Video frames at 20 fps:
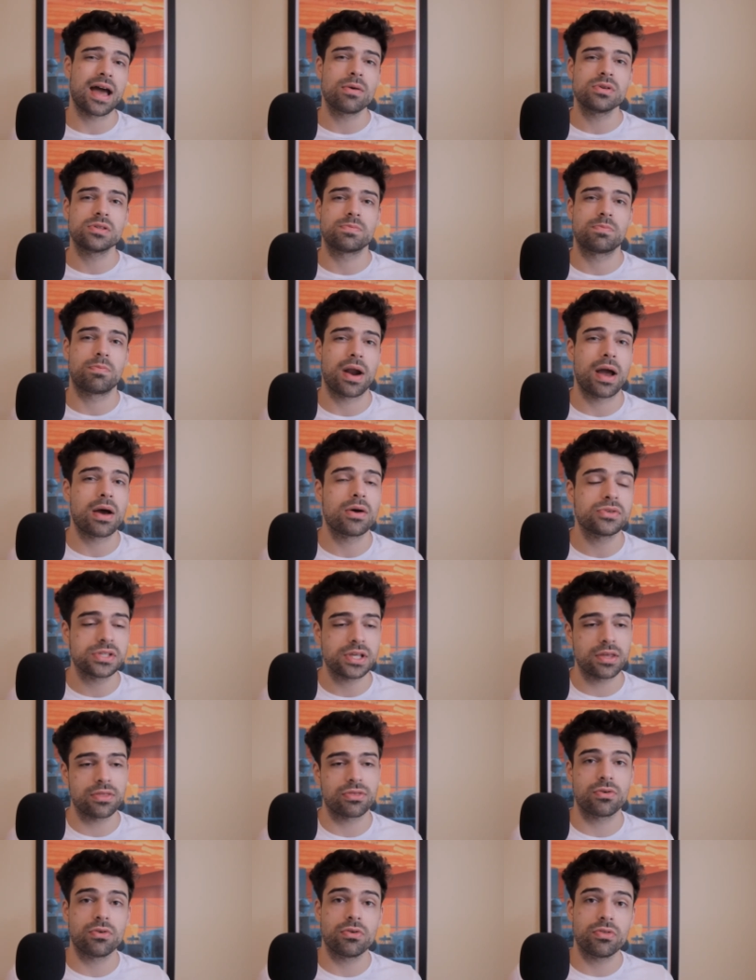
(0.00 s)
was browsing
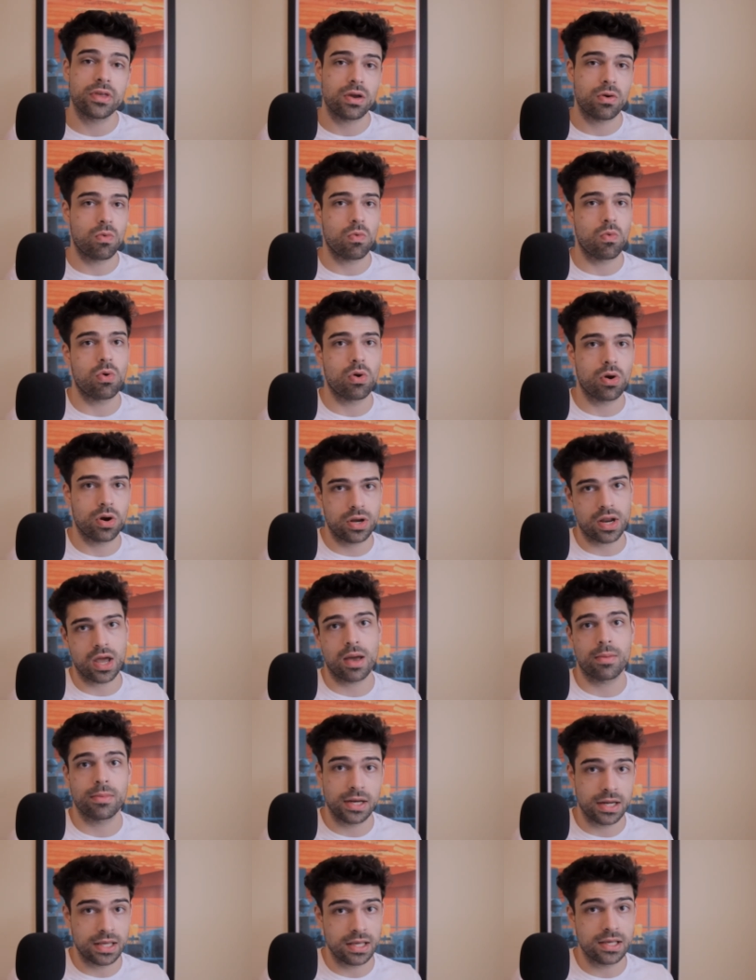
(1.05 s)
through the award
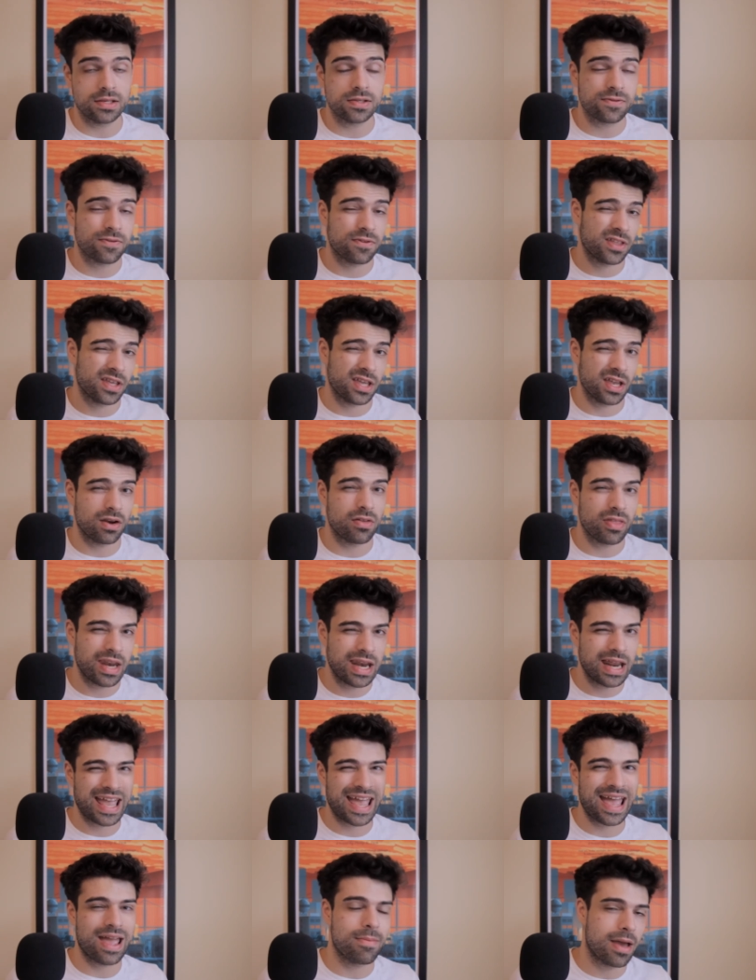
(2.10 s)
nominees for the year that it
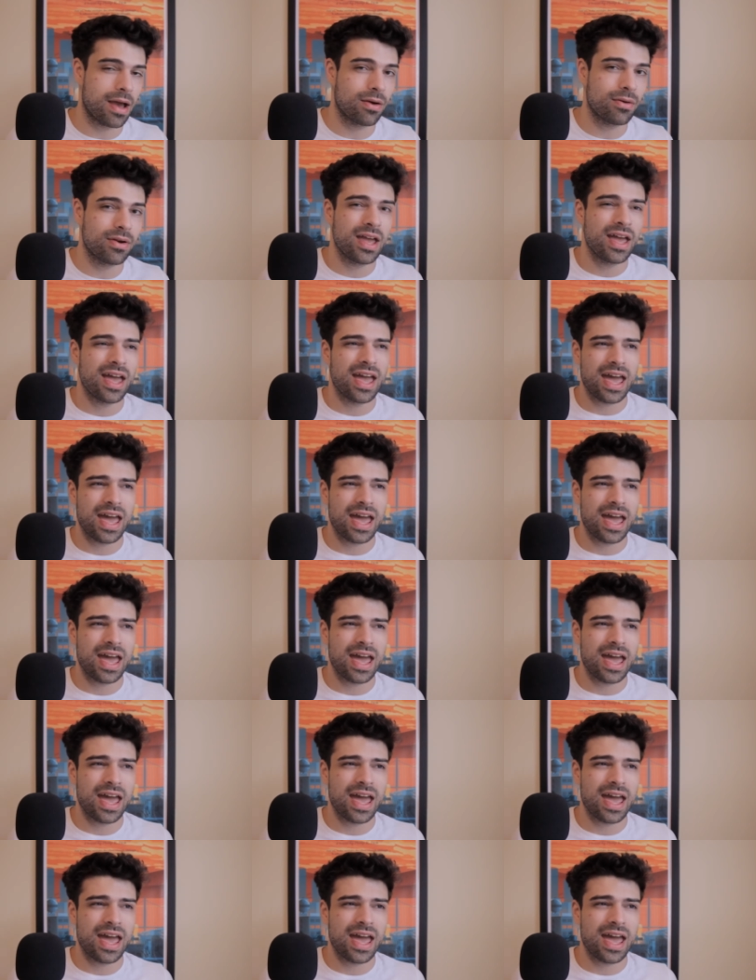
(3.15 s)
came out,